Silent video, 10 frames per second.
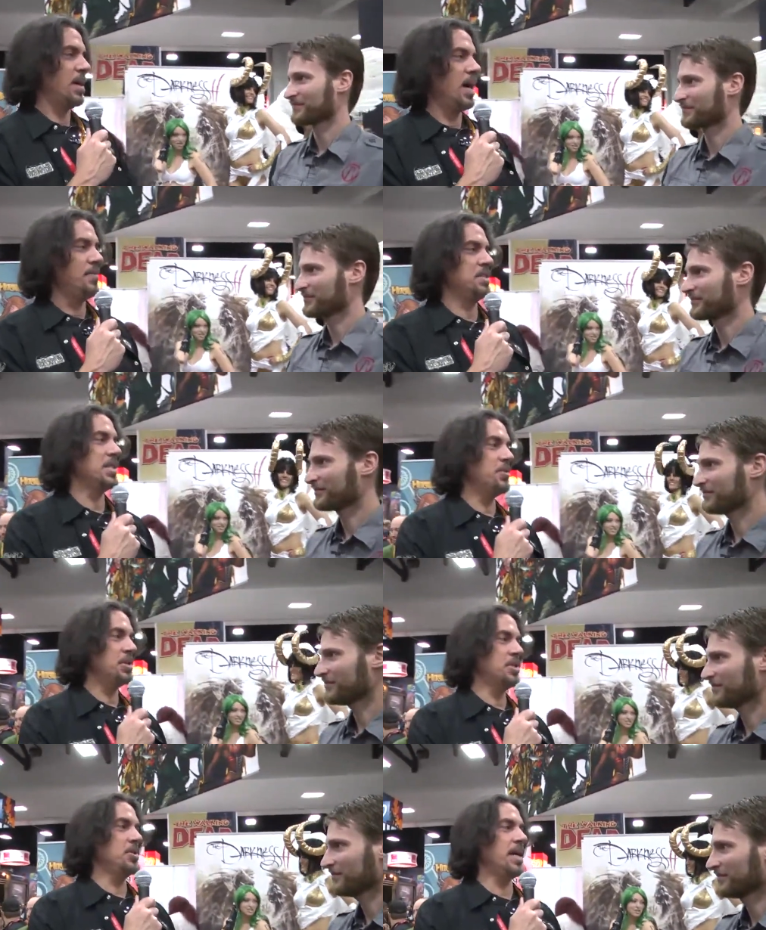Speaker 1: obviously with
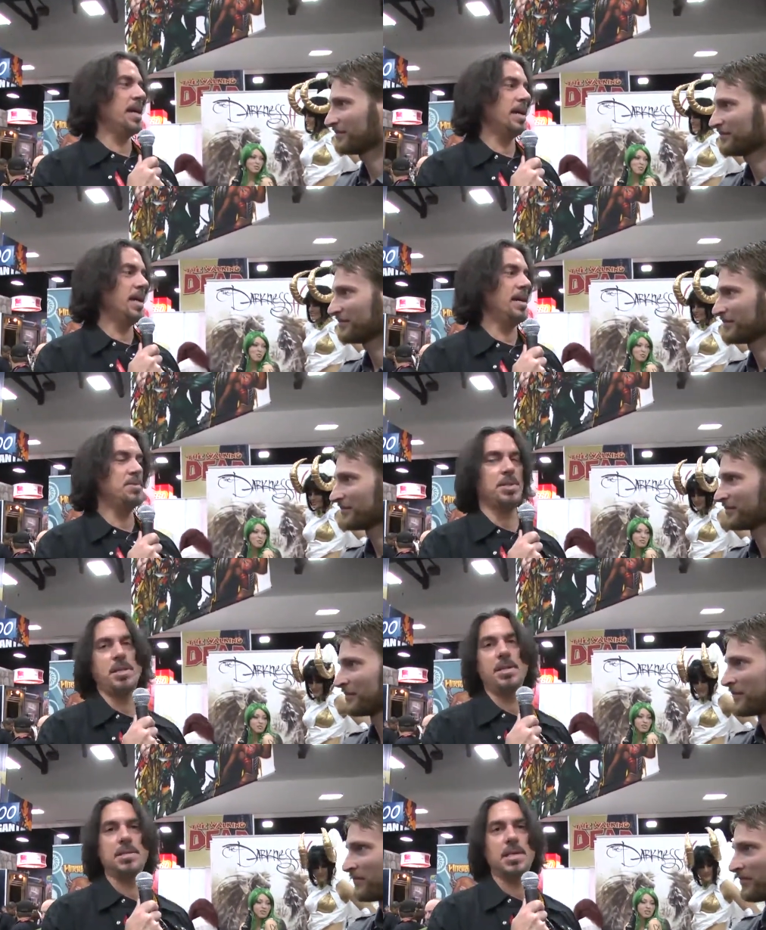2K Games
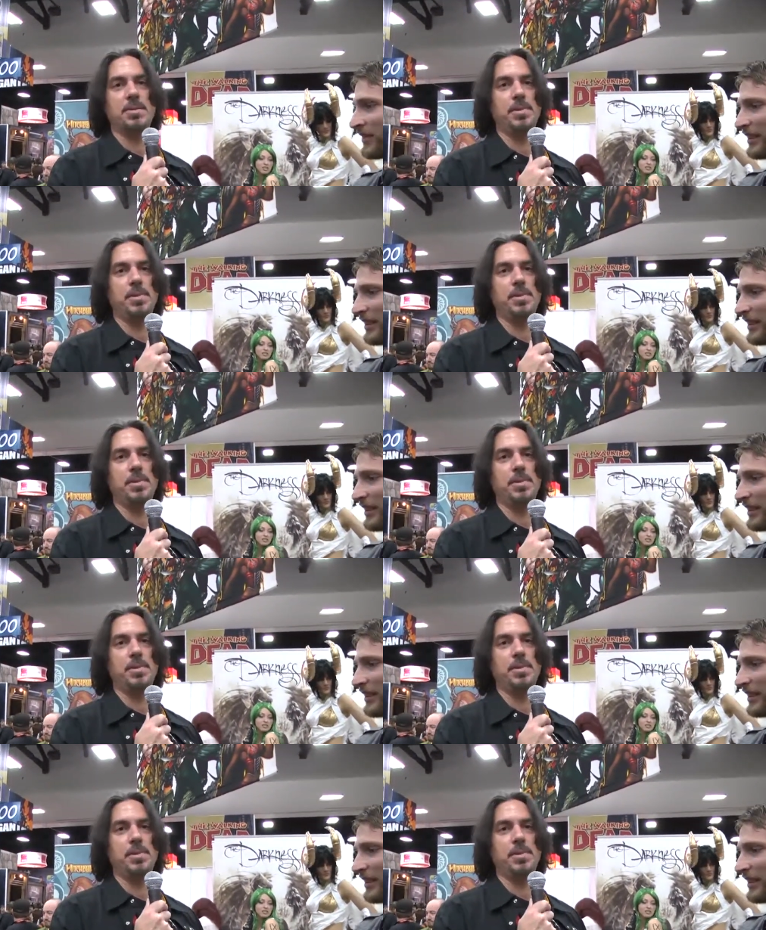here, it's like